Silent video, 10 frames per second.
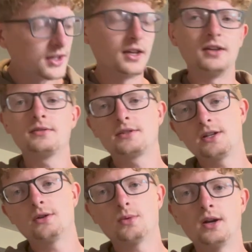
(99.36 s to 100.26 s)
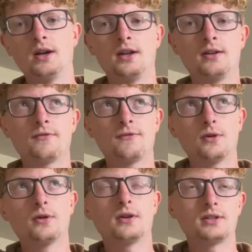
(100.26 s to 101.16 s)
then 2, 1,
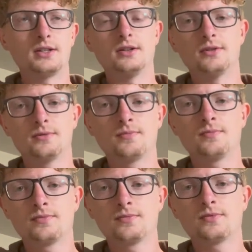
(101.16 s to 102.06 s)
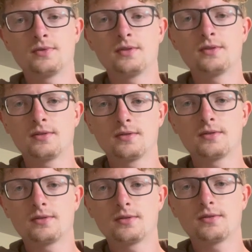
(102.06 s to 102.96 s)
4,
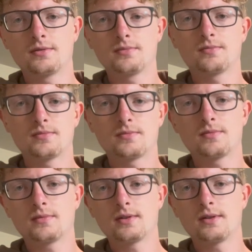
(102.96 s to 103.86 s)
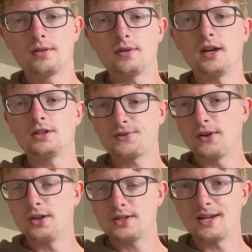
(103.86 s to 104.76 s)
2. Right, just
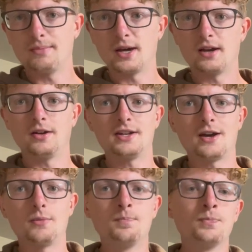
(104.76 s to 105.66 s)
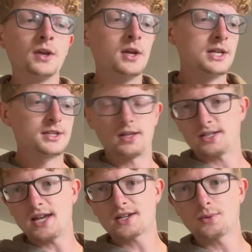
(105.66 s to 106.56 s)
follow the same pattern down. So this
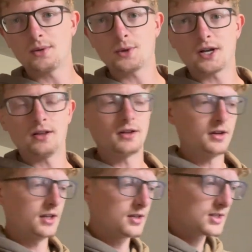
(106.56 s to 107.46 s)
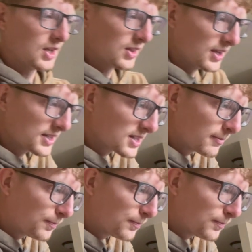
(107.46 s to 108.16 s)
next one we're going to learn, it looks like this.